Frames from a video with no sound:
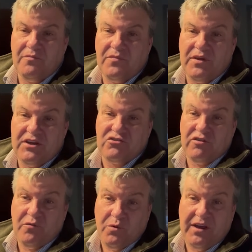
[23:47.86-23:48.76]
the
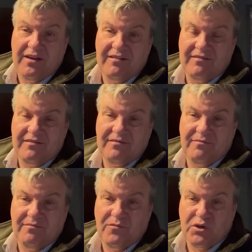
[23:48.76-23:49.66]
history of where
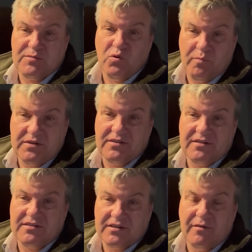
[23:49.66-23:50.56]
my small
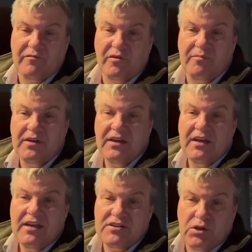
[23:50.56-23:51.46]
business has come from.
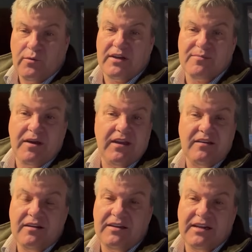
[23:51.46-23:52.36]
It's not all down to me,
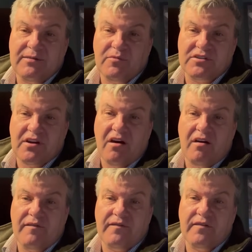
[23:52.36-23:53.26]
it's down to my
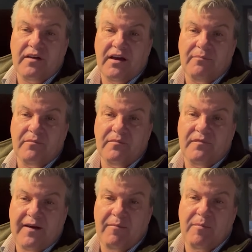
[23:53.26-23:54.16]
staff,
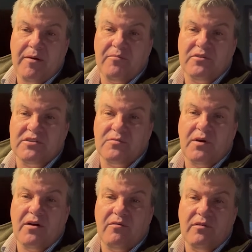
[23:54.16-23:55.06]
family members as
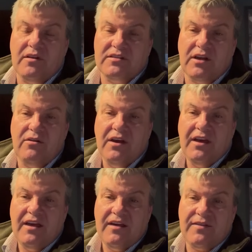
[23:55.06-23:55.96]
well. So
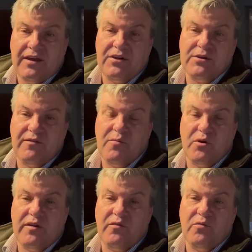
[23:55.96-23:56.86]
thanks to
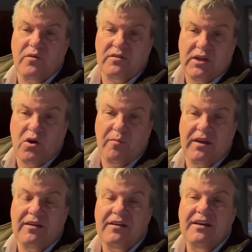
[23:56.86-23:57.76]
everybody that's helped
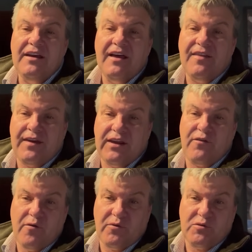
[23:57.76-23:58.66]
me. Thank you
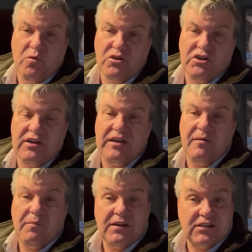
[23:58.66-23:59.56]
for everybody who's watching.
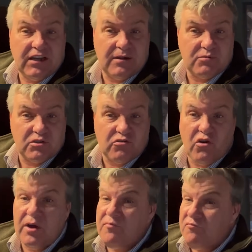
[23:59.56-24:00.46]
Please click and
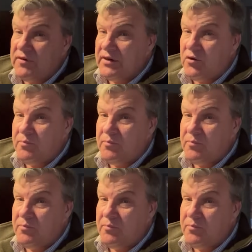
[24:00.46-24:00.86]
subscribe, ring the little